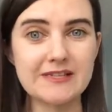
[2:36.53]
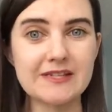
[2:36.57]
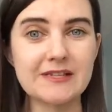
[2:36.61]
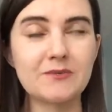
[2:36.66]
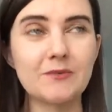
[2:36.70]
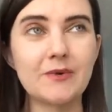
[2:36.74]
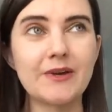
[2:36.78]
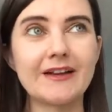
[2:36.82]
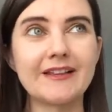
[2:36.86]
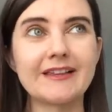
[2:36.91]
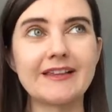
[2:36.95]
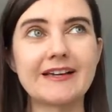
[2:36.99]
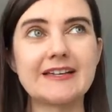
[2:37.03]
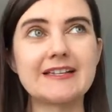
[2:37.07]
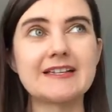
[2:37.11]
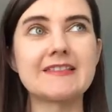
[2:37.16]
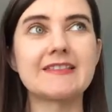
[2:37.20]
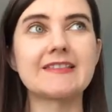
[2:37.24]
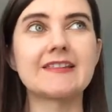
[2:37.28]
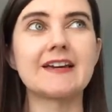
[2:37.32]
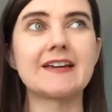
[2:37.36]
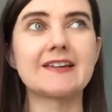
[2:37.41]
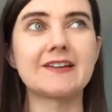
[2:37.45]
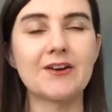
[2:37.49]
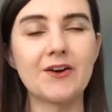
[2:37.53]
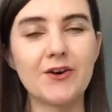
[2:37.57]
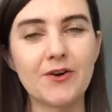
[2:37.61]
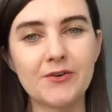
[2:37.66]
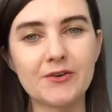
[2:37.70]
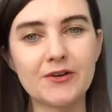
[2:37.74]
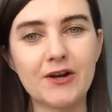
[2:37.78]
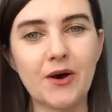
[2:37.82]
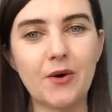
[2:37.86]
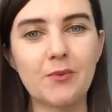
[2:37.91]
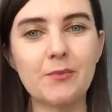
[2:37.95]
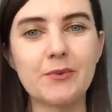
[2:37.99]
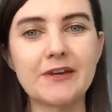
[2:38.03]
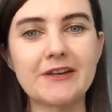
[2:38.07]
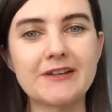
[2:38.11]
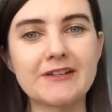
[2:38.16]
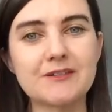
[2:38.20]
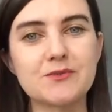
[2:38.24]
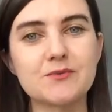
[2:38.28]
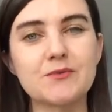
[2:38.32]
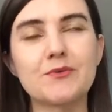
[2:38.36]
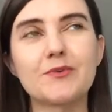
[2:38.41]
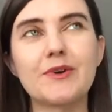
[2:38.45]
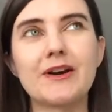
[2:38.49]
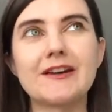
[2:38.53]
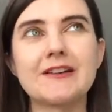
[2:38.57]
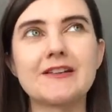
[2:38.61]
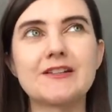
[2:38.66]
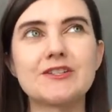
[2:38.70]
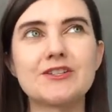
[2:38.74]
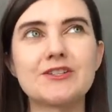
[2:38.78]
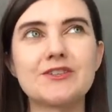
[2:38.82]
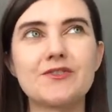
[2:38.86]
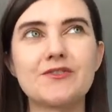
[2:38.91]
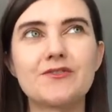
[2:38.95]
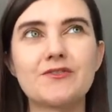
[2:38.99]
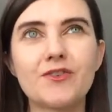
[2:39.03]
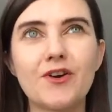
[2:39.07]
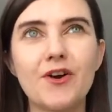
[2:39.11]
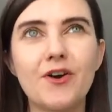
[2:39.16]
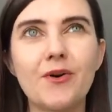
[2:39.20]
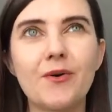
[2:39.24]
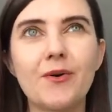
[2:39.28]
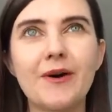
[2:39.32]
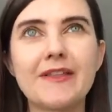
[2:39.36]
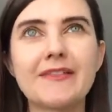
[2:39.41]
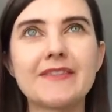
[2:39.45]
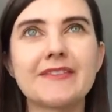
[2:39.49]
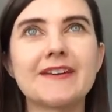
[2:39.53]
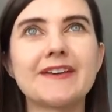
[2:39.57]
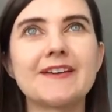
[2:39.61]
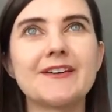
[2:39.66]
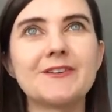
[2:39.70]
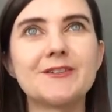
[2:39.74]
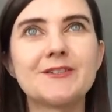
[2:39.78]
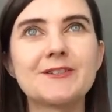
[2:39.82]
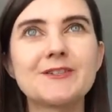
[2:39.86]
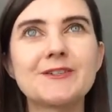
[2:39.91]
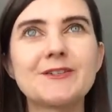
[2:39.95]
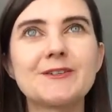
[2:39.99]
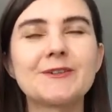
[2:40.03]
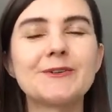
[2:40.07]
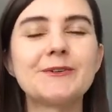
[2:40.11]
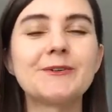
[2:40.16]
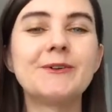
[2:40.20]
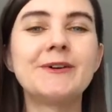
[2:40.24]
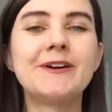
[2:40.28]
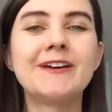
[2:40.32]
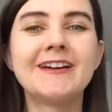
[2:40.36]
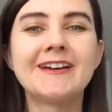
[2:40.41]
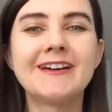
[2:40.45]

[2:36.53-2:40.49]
and we are letting that go now because we're ready to grow, and then also